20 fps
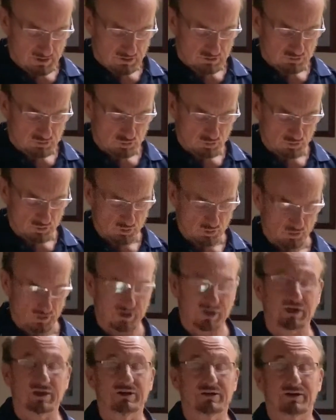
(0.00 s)
New
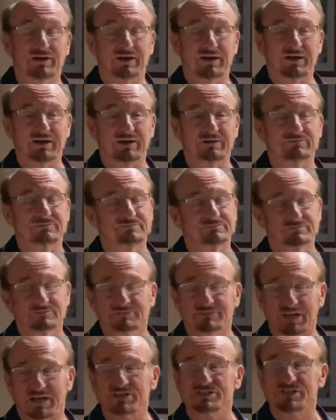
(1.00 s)
York
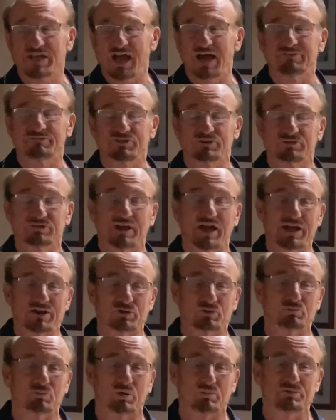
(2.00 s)
does have their lighter
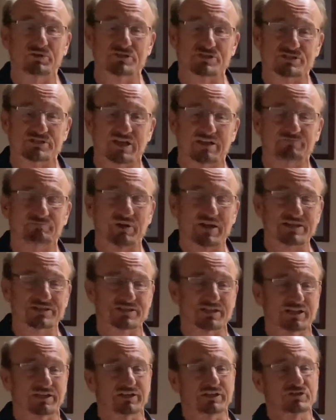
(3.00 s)
moments. They
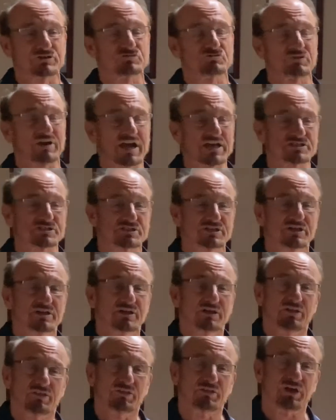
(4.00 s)
basically dressed
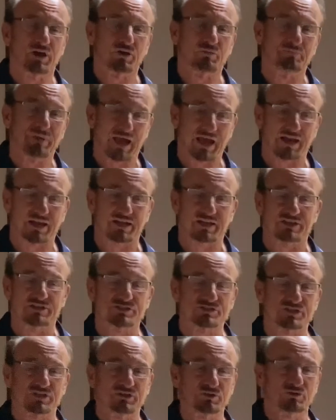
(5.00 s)
their
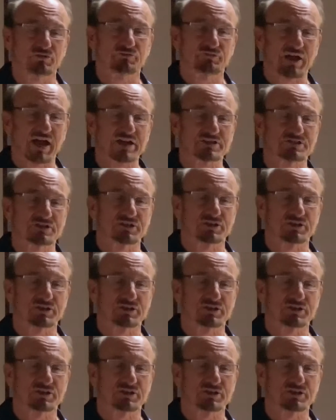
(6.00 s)
mannequins in their fashion